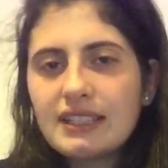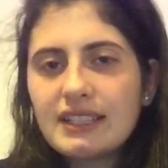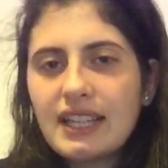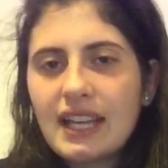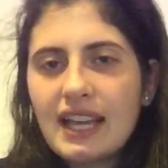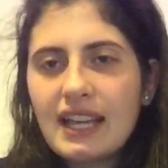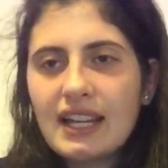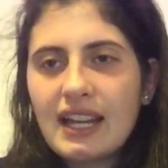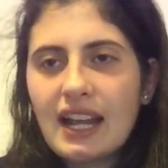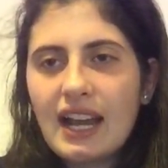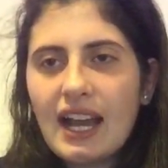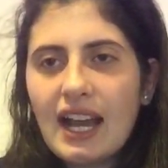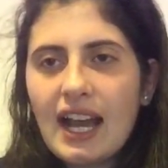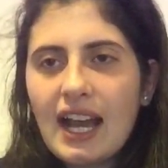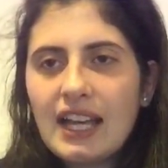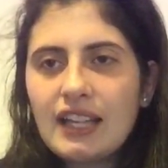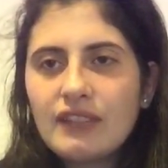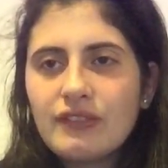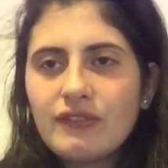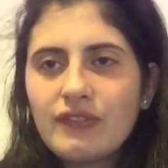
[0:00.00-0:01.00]
Yet,
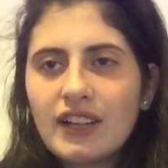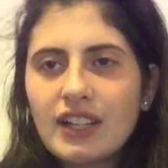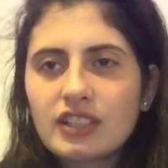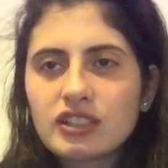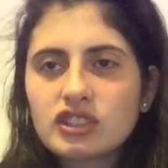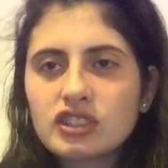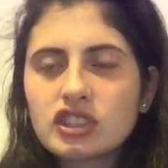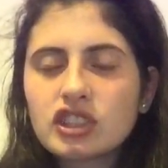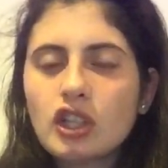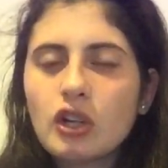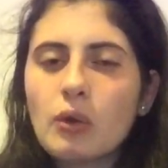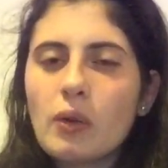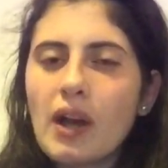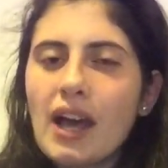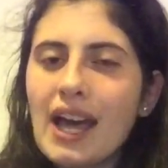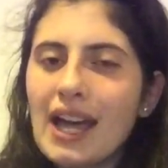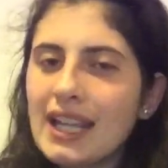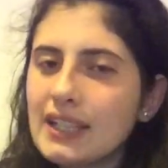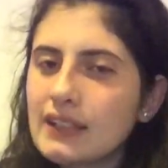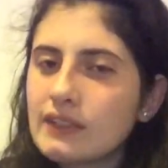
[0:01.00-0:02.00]
I felt so
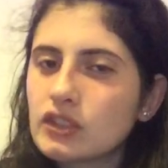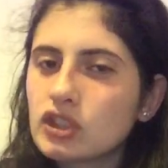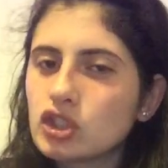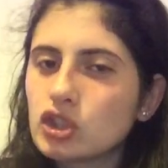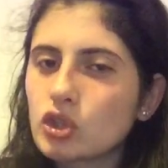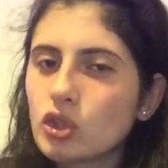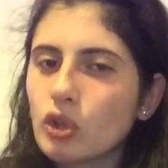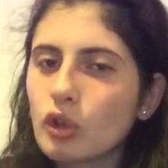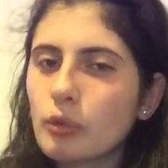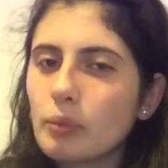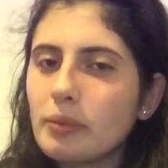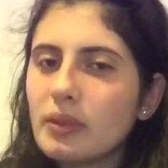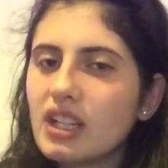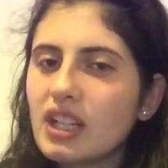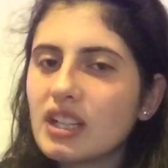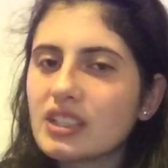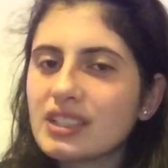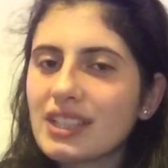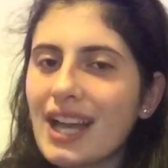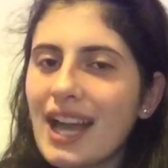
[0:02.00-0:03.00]
out of control
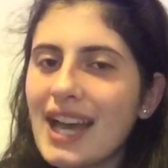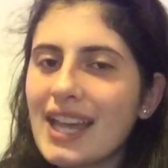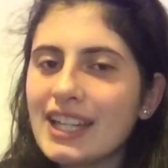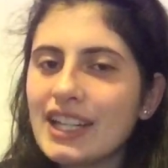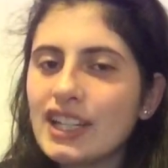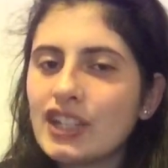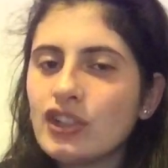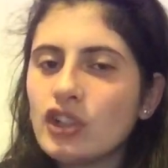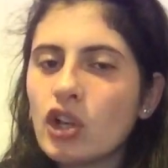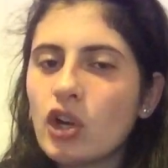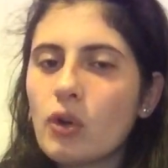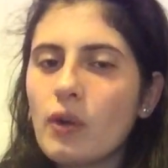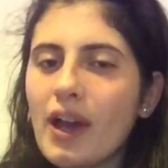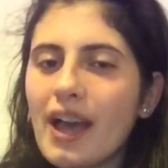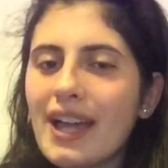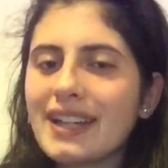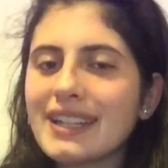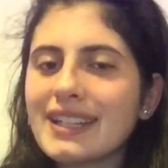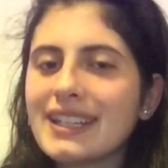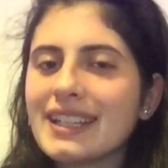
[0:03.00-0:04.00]
because I didn't know
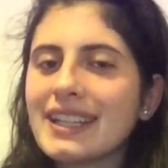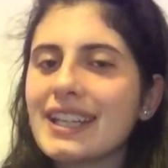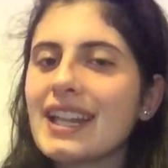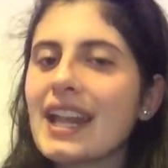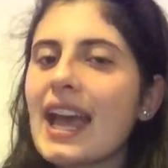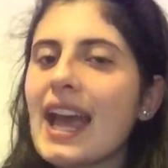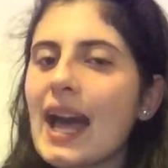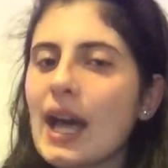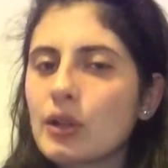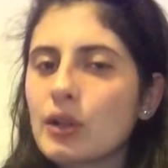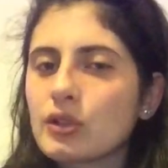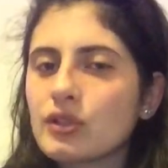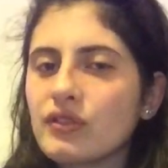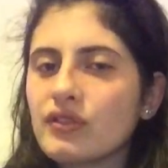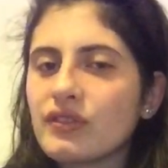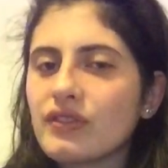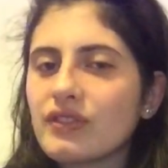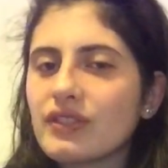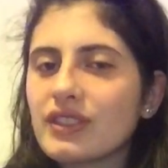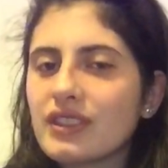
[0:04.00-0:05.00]
how to get out of
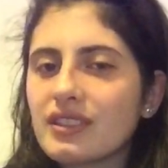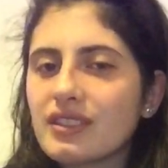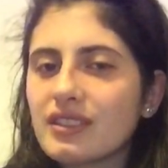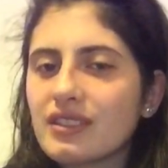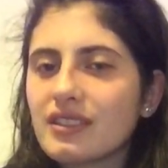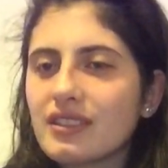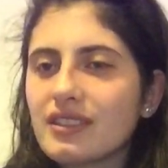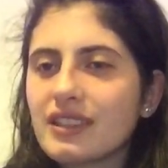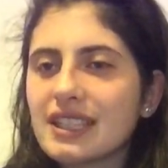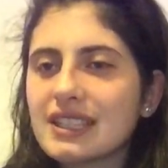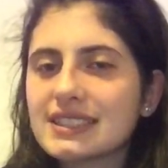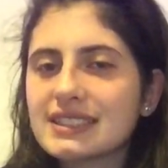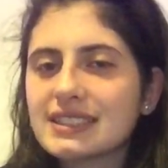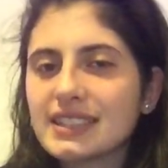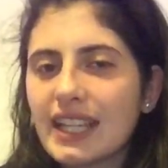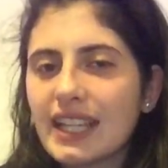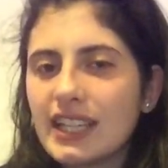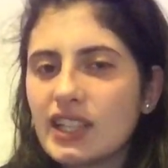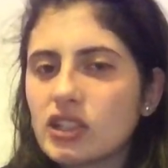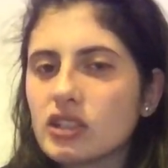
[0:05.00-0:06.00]
this
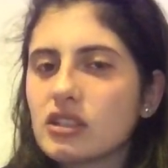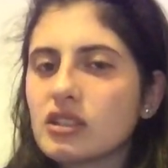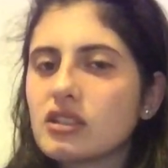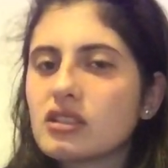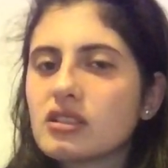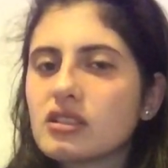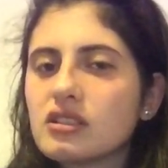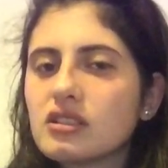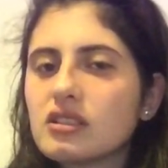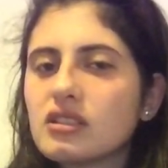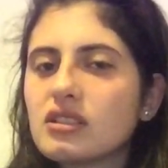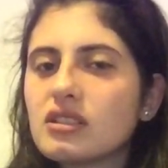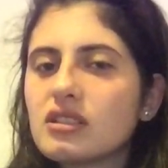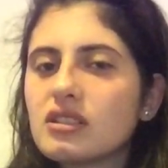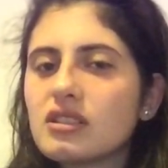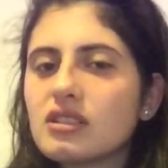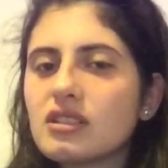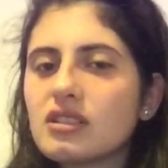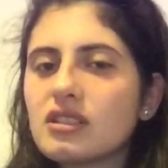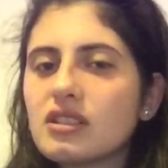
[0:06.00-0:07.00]
cycle.
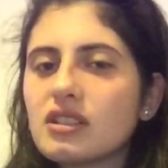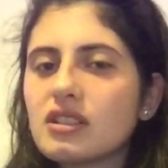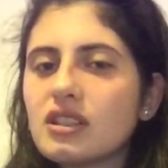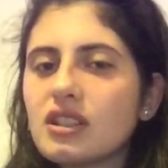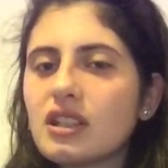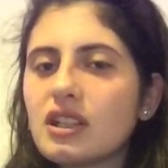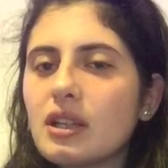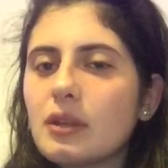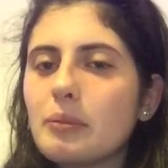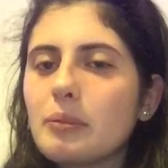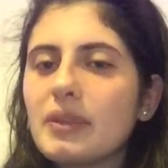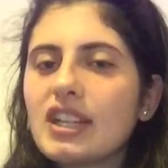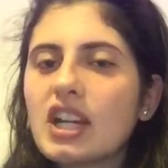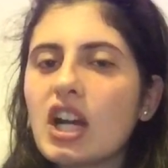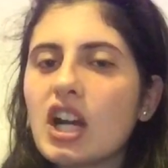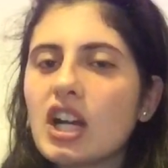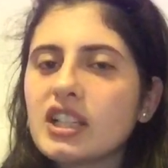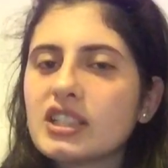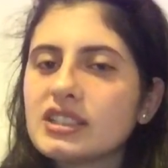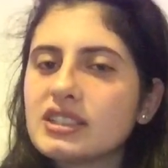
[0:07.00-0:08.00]

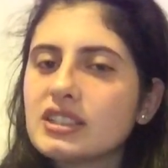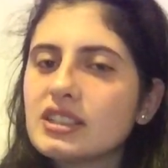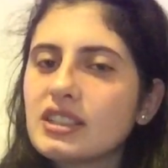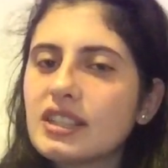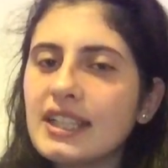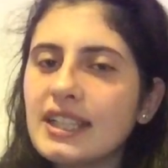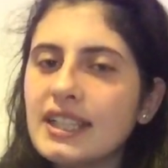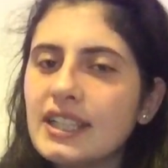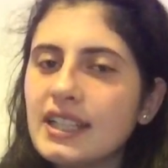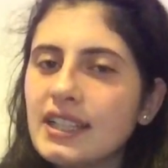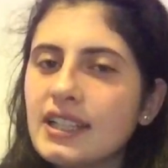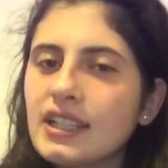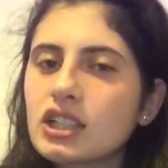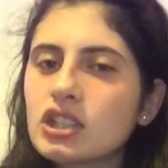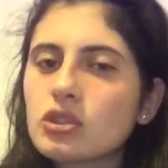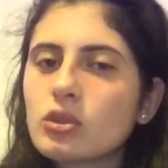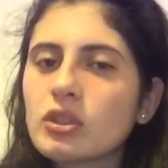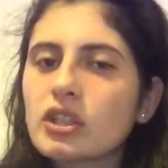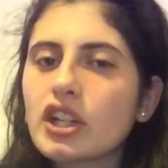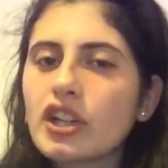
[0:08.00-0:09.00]
Because the eating
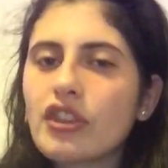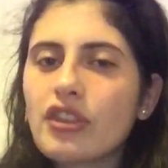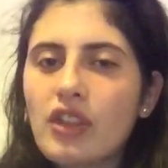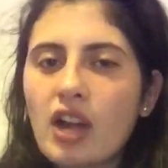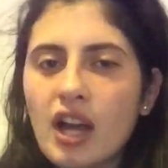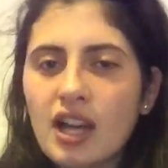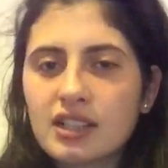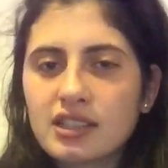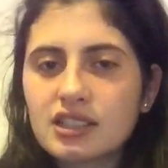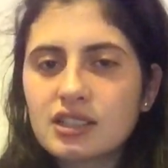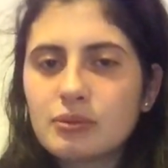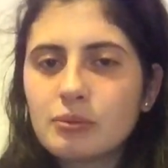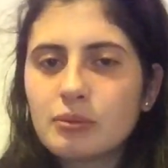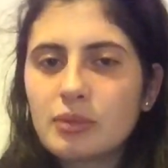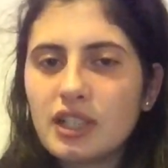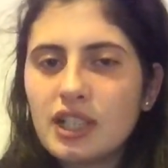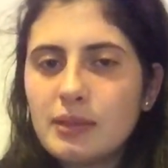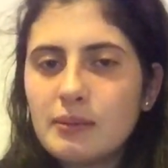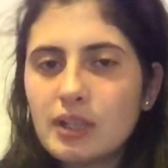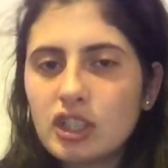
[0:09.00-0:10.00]
disorder thoughts
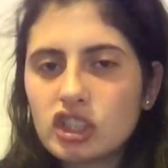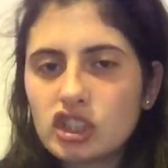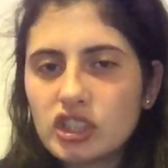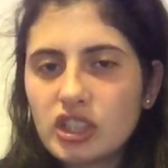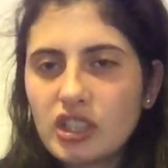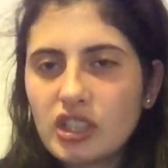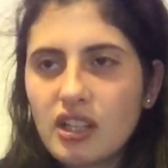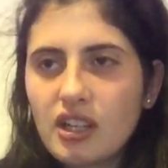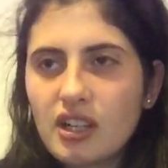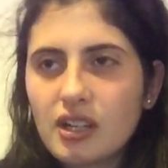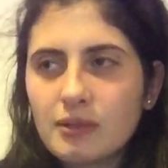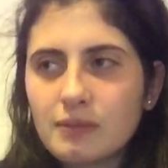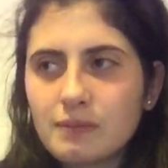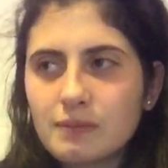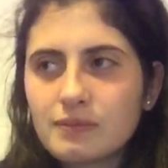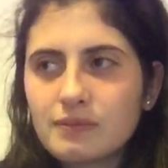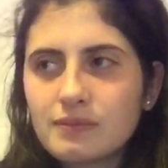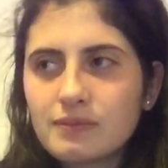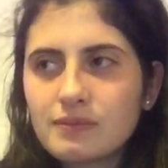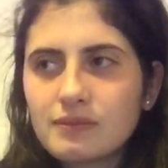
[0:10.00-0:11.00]
pretty much took up
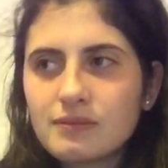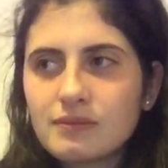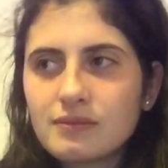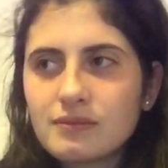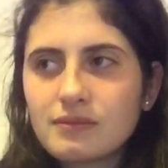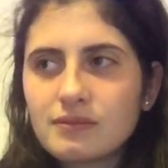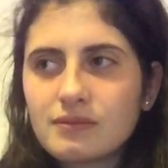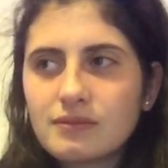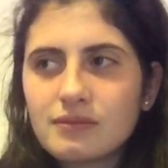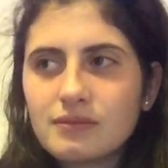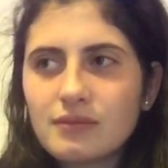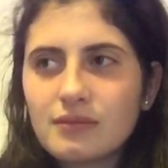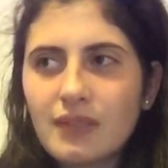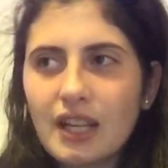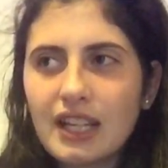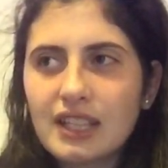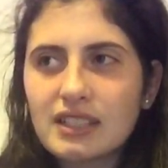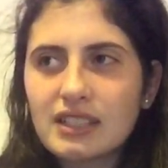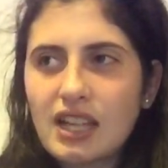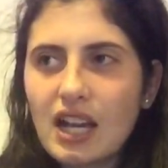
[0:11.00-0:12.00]

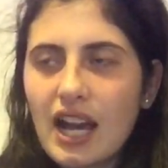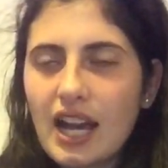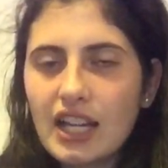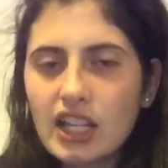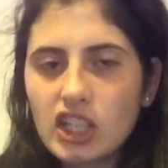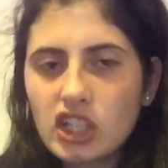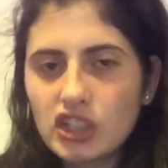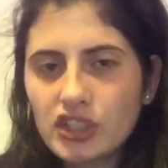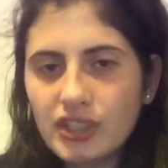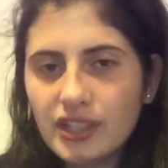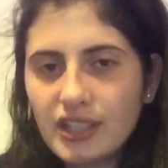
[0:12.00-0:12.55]
my entire